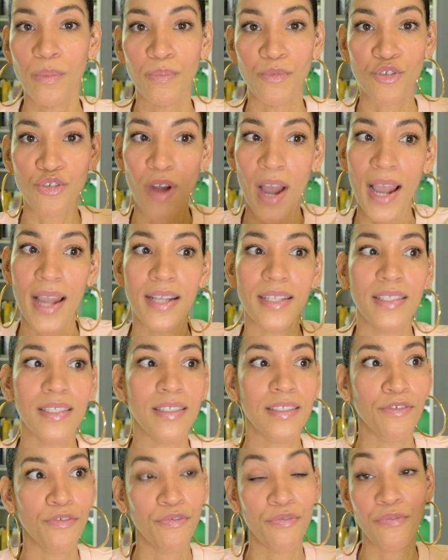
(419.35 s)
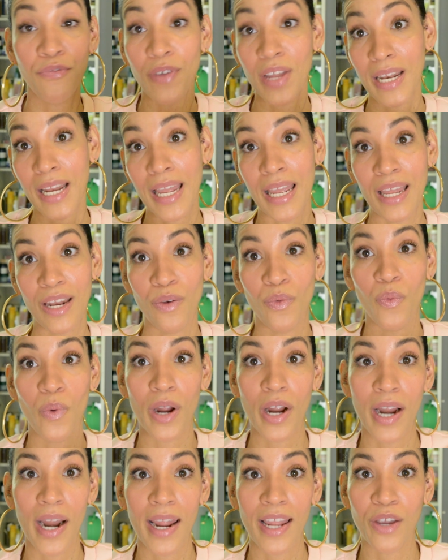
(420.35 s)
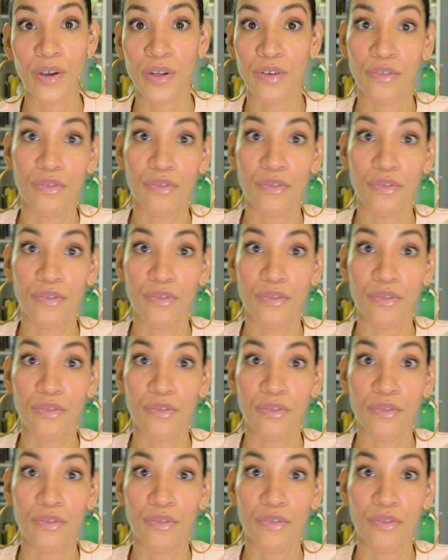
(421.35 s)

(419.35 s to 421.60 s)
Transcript: trying to fit in where I could